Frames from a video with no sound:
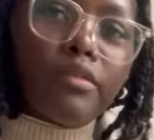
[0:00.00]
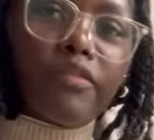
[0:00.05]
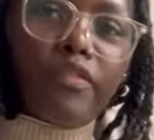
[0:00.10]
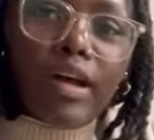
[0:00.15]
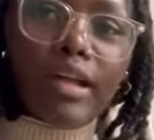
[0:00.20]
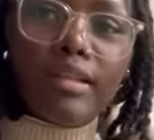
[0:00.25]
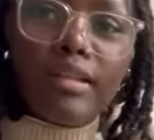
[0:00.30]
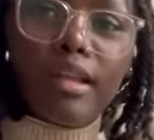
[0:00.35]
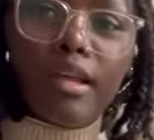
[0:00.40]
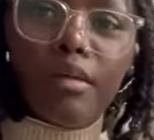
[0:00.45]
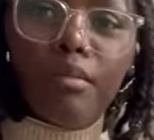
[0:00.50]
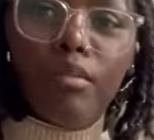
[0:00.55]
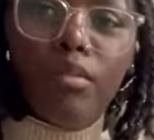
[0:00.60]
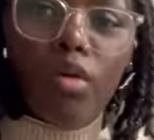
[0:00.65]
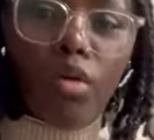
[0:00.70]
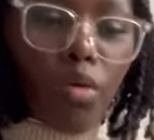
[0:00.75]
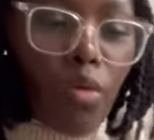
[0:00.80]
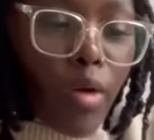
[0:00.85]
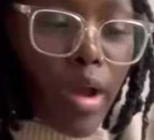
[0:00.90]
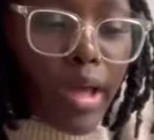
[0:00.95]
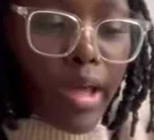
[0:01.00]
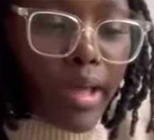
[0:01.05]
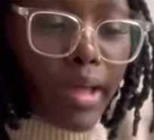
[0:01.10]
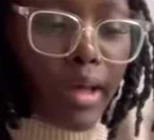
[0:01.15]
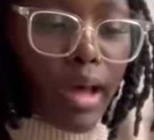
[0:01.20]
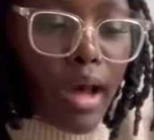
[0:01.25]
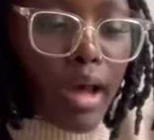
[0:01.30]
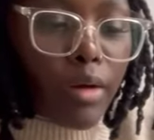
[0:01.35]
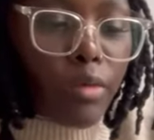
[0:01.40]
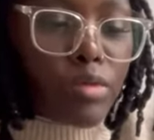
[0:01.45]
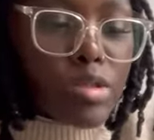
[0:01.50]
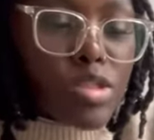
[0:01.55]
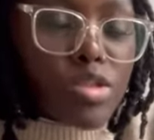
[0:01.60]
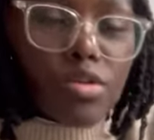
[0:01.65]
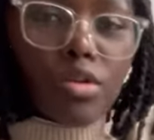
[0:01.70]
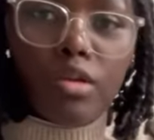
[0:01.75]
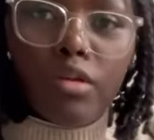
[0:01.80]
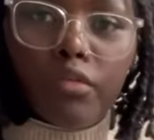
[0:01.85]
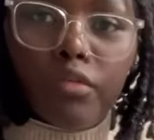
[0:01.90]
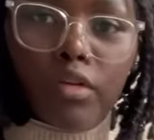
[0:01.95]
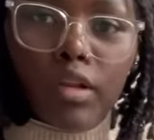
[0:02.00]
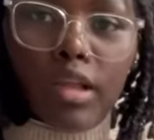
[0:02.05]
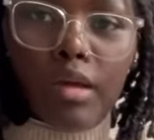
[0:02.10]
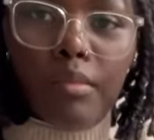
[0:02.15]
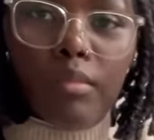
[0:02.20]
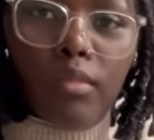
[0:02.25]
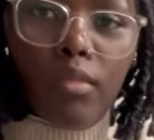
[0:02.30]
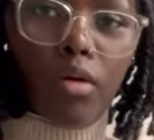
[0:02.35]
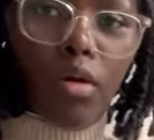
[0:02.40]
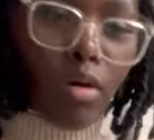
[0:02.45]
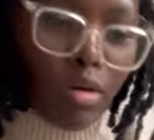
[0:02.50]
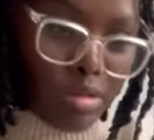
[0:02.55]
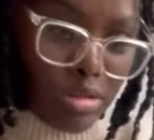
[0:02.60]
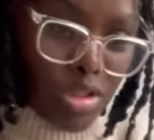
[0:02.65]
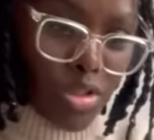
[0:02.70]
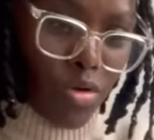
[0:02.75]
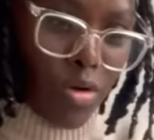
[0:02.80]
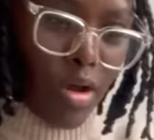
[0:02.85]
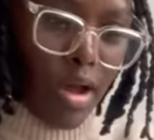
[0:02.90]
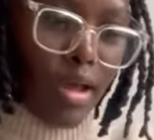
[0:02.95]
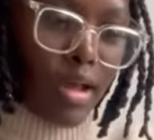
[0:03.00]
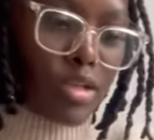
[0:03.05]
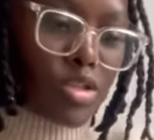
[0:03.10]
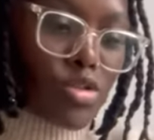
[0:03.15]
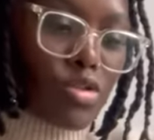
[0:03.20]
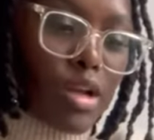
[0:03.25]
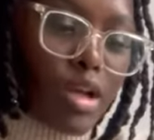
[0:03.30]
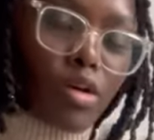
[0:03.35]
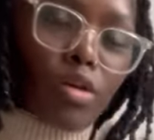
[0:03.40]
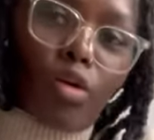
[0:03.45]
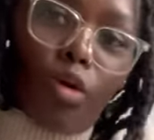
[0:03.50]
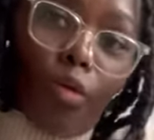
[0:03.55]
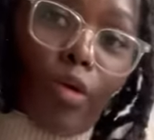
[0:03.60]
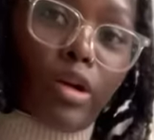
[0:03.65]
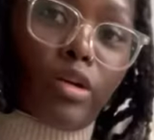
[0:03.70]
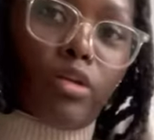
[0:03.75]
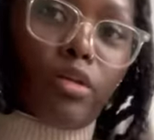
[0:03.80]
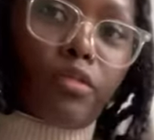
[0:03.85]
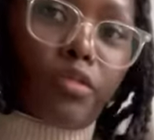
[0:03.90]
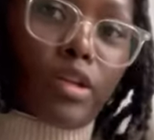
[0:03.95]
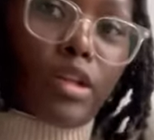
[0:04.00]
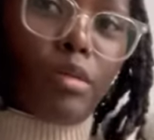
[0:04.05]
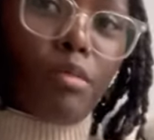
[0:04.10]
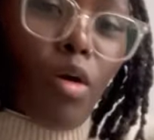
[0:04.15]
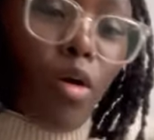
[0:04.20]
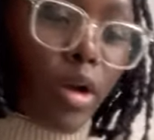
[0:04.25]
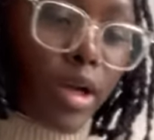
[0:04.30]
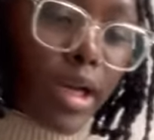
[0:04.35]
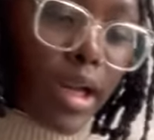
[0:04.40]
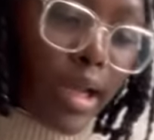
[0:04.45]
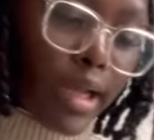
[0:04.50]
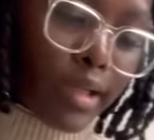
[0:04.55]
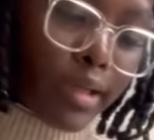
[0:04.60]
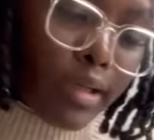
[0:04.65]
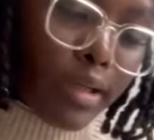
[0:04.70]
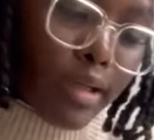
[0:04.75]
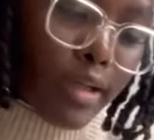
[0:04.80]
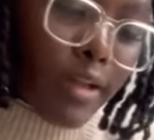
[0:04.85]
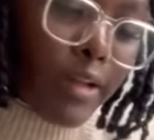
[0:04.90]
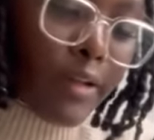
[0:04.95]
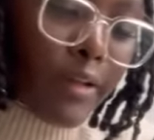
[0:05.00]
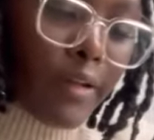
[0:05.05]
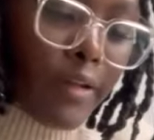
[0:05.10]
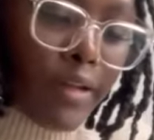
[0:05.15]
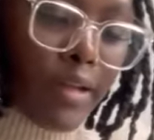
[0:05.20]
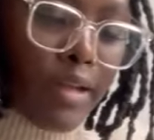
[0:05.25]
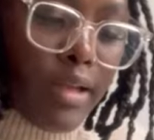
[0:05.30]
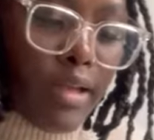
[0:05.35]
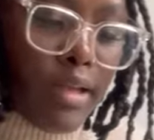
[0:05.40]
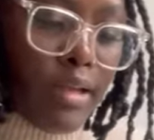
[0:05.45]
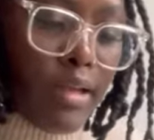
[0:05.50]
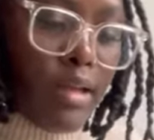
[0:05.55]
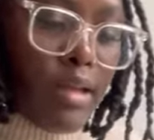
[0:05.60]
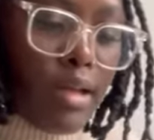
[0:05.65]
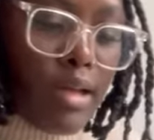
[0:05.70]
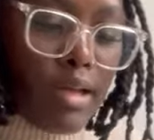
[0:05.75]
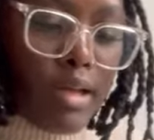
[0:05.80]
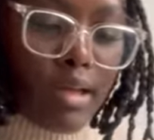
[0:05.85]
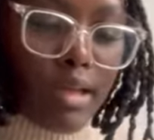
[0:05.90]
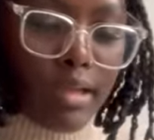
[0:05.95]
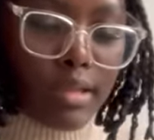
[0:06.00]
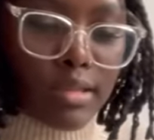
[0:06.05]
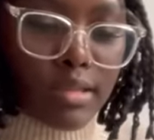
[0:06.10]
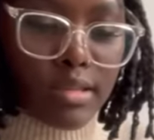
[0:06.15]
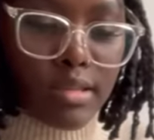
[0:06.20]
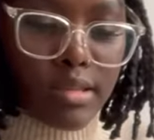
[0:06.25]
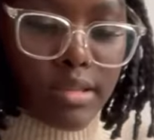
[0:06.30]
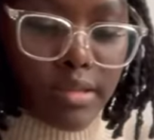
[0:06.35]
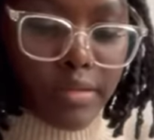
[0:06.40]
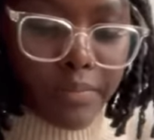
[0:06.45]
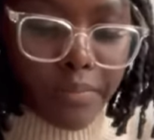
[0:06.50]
find them where I was looking for them, so I had to like go and look for them online. And